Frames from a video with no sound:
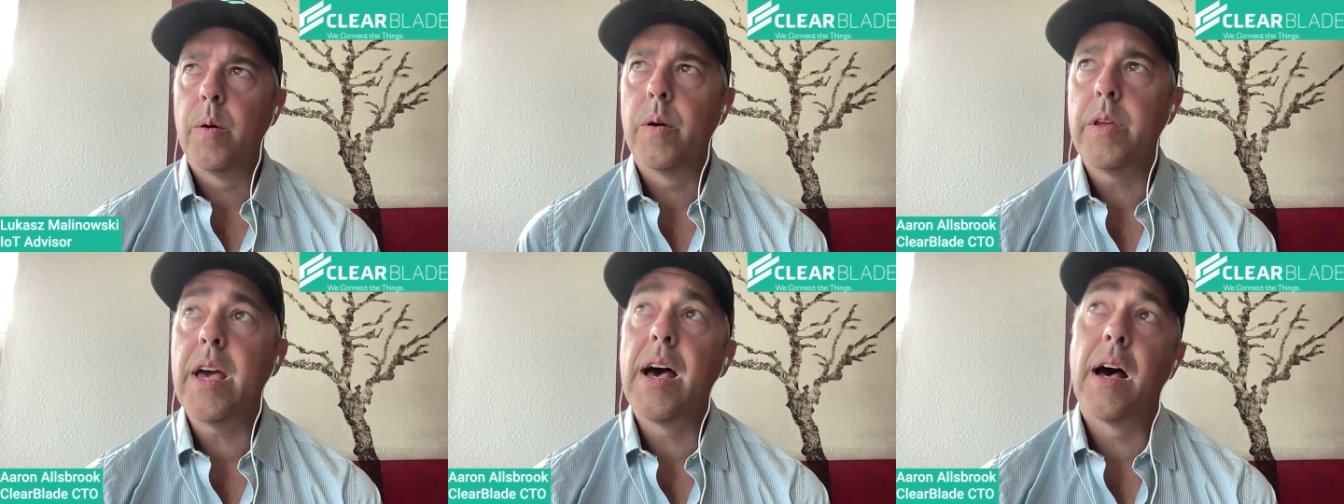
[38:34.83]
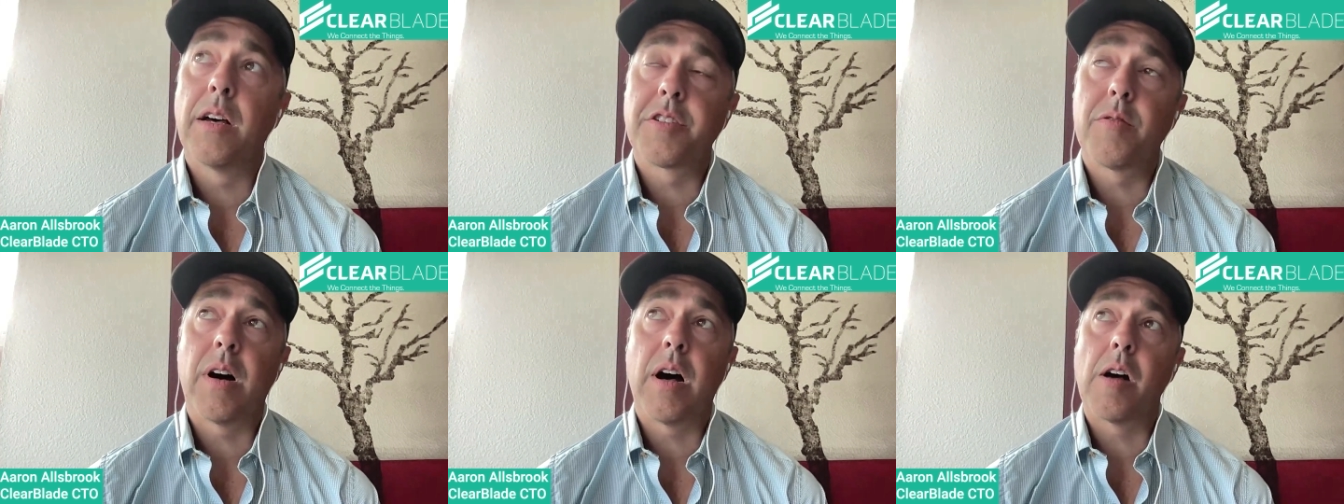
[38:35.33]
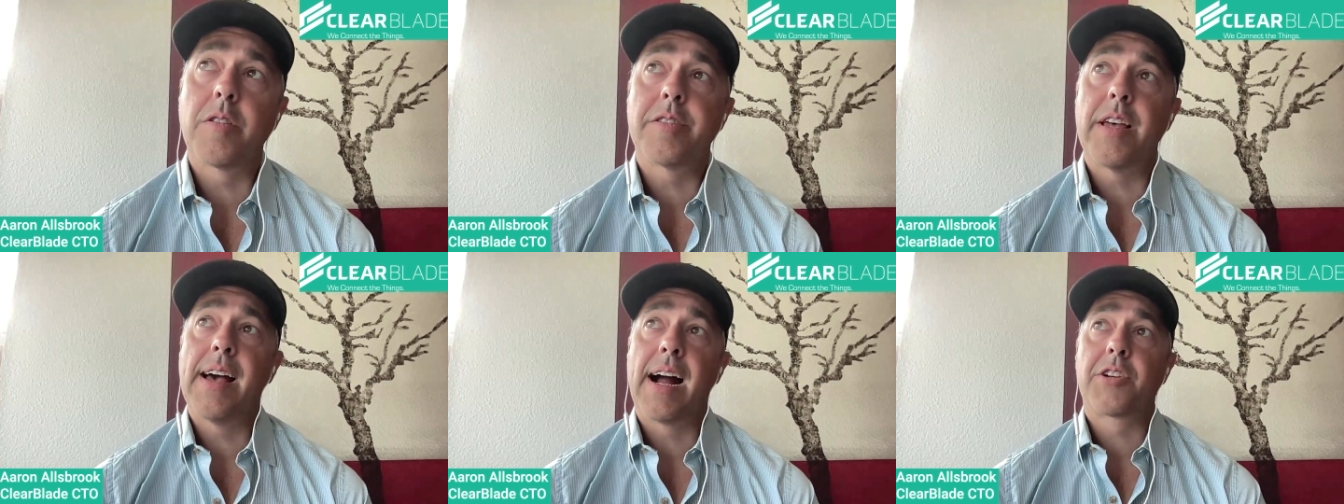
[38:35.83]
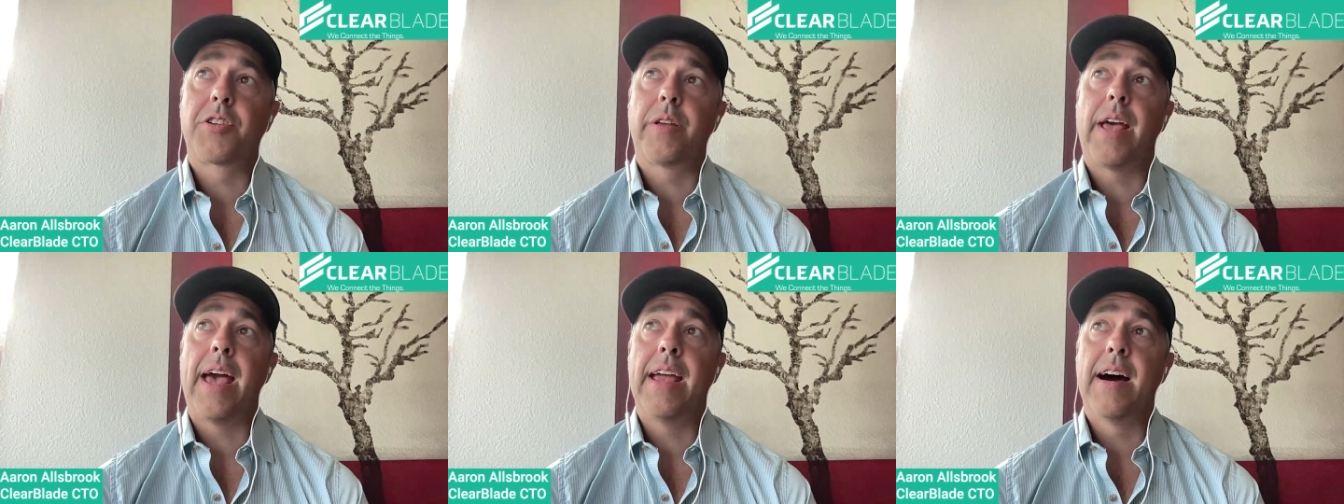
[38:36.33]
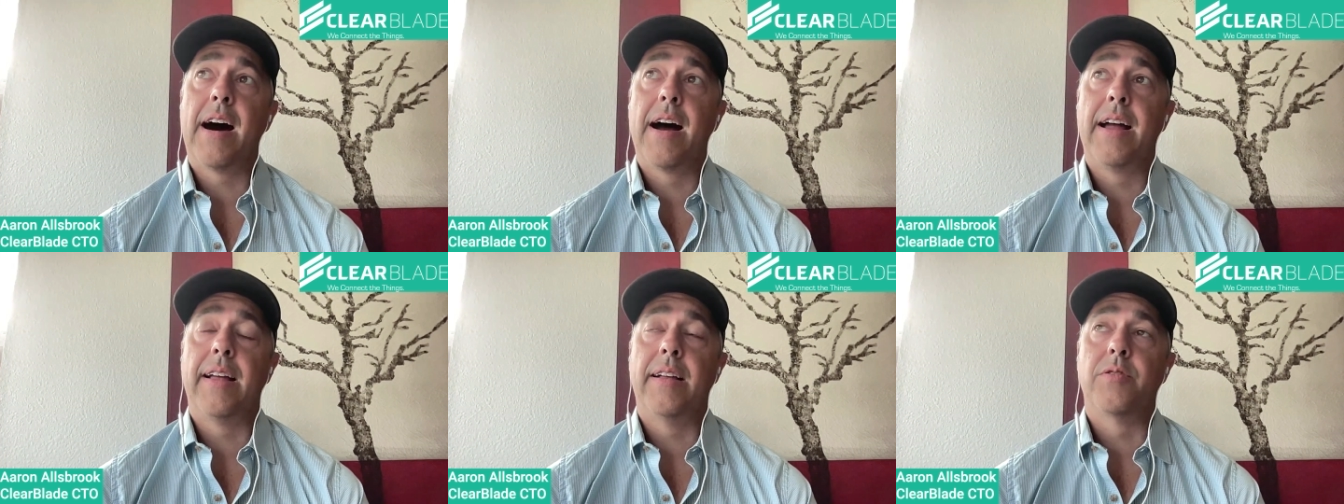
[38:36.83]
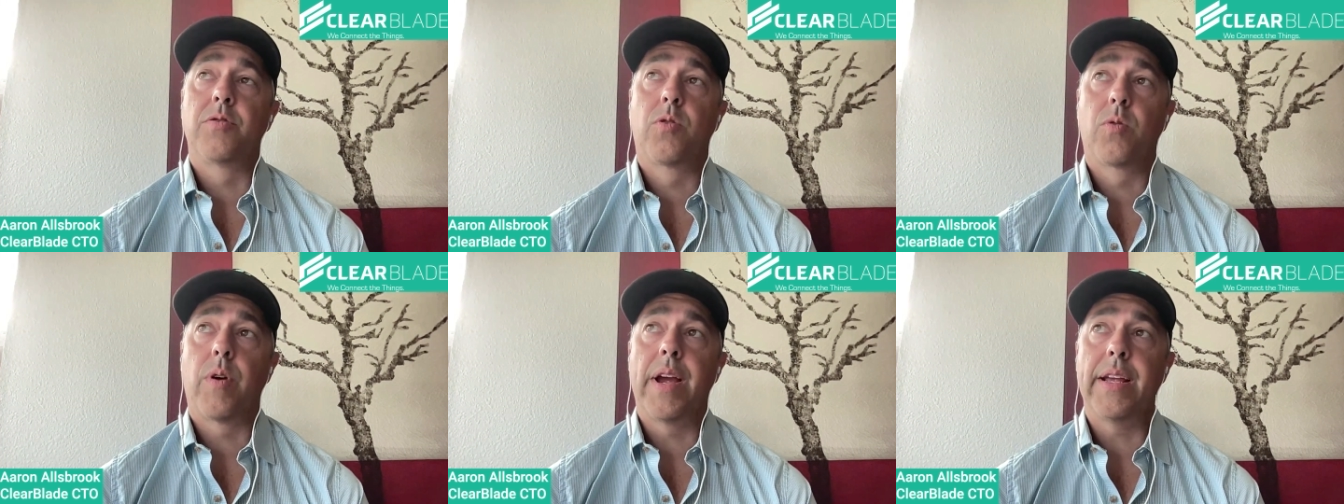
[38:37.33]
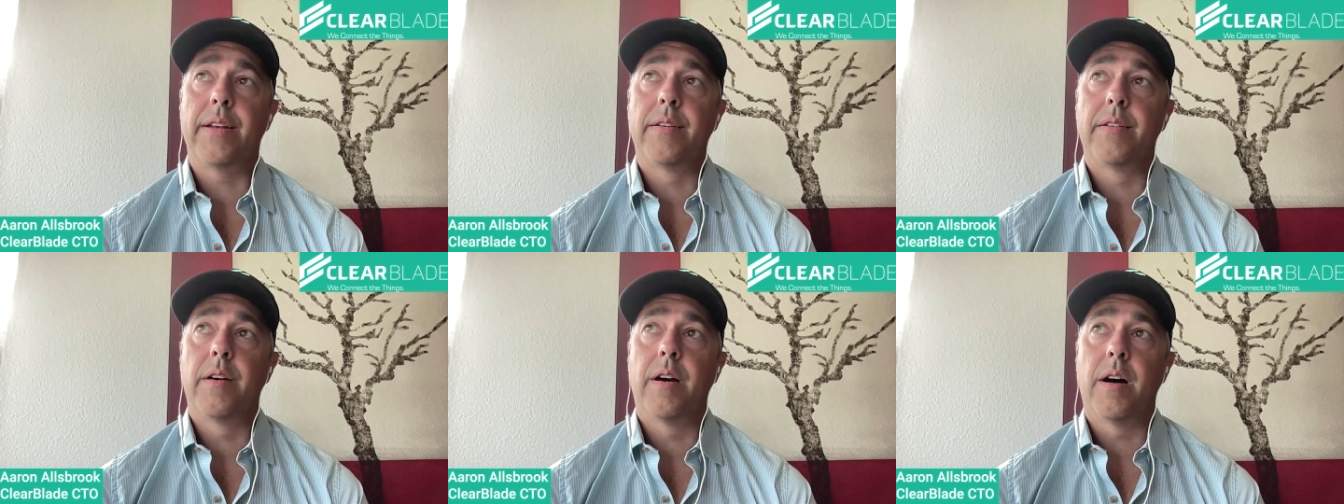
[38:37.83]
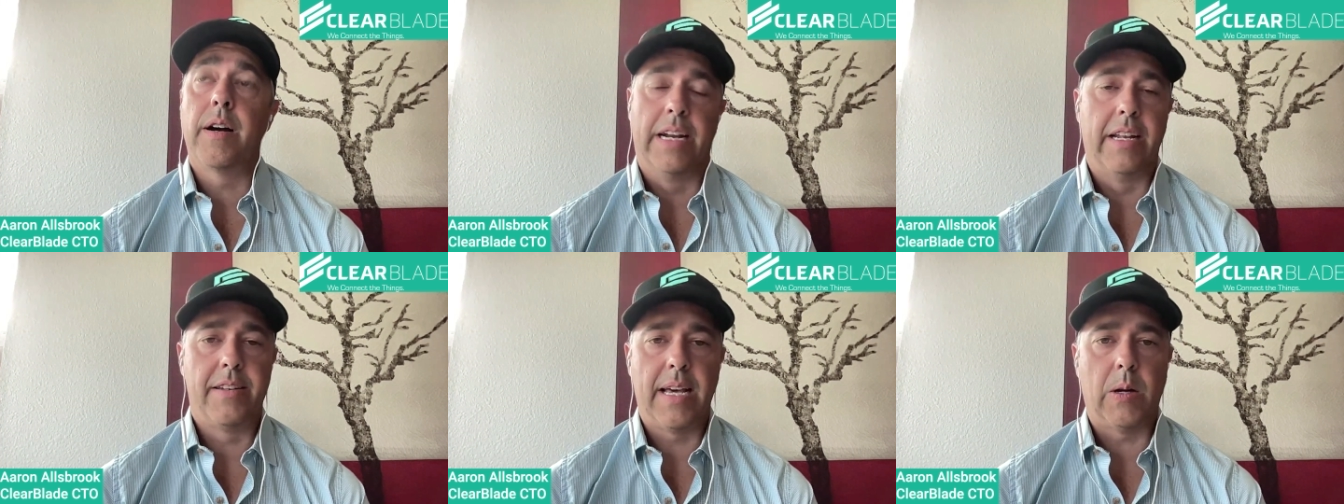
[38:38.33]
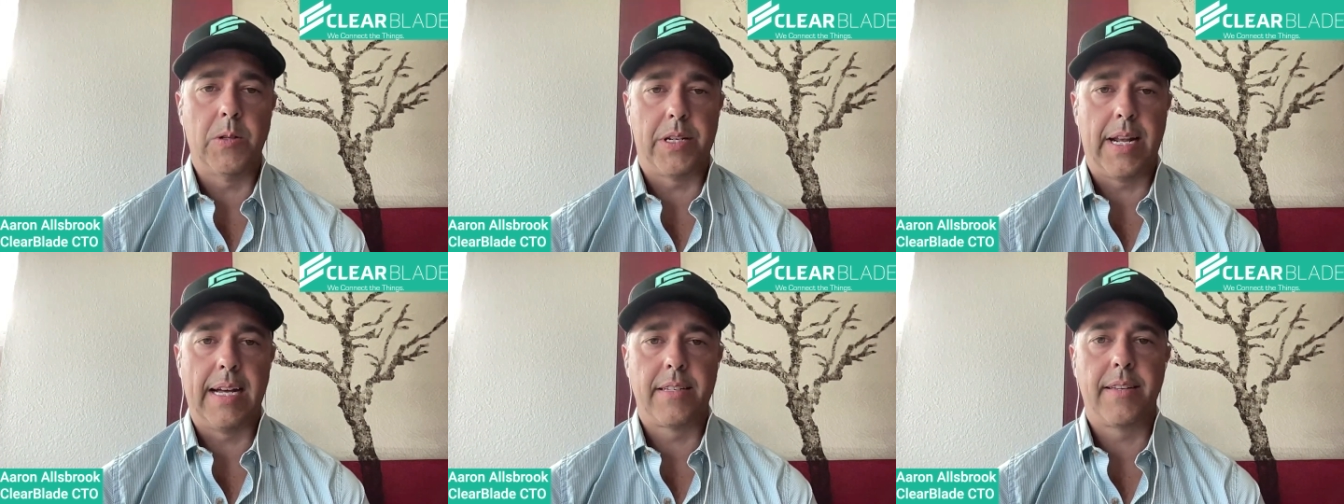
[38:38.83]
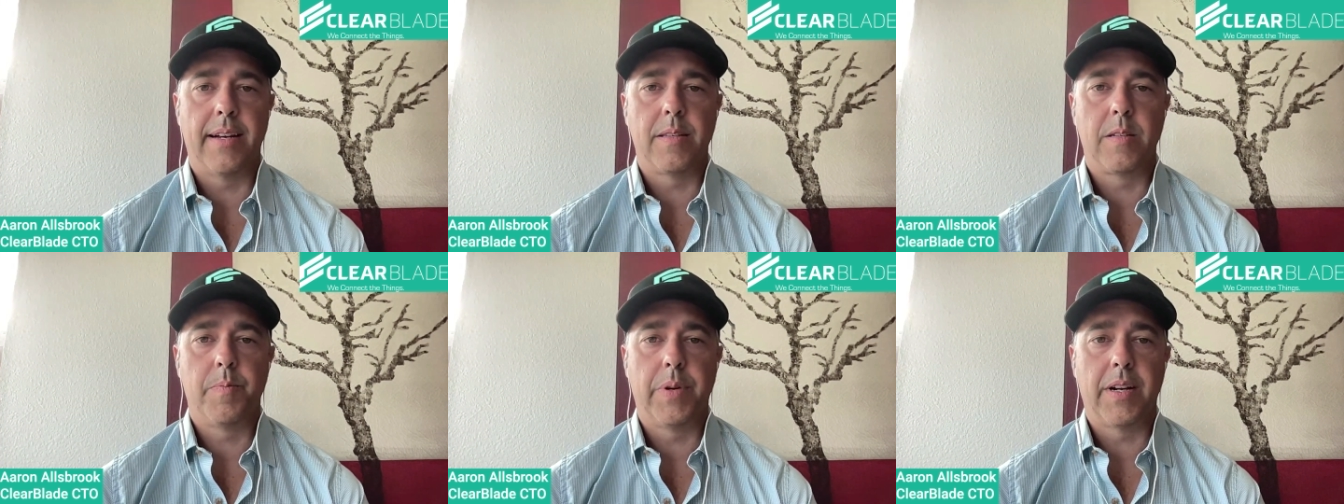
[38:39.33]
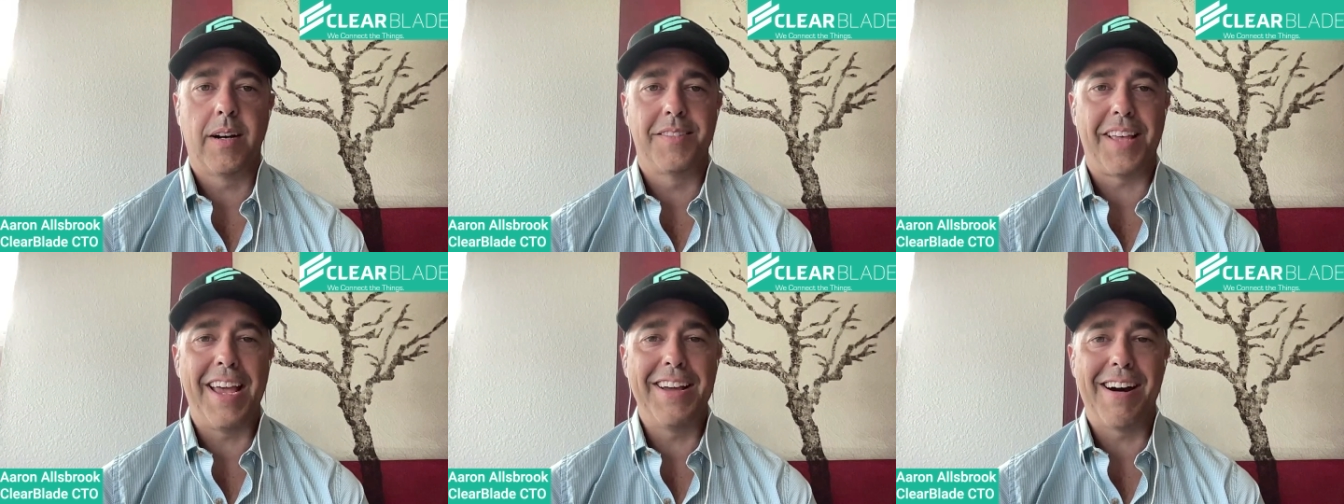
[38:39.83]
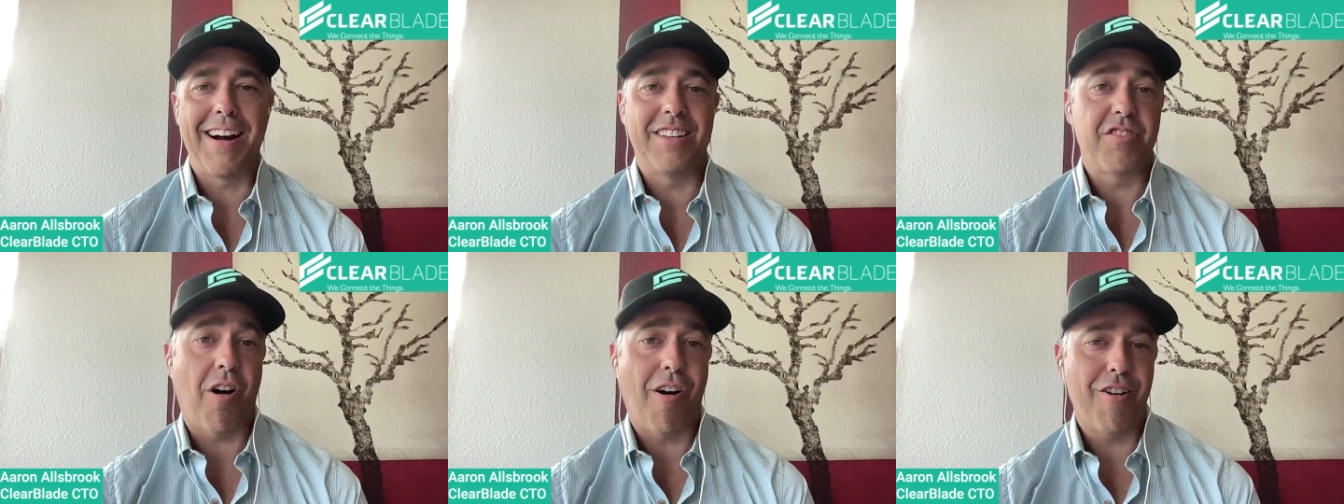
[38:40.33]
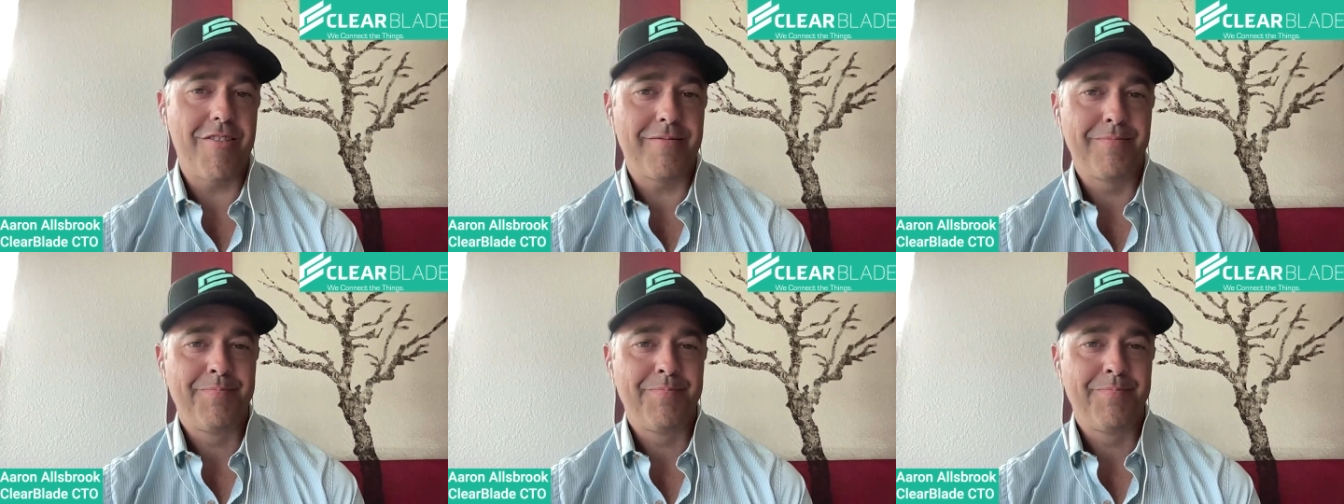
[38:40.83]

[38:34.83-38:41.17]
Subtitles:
Yeah, so I'll say actually AI is great in intelligent assets because AI is hard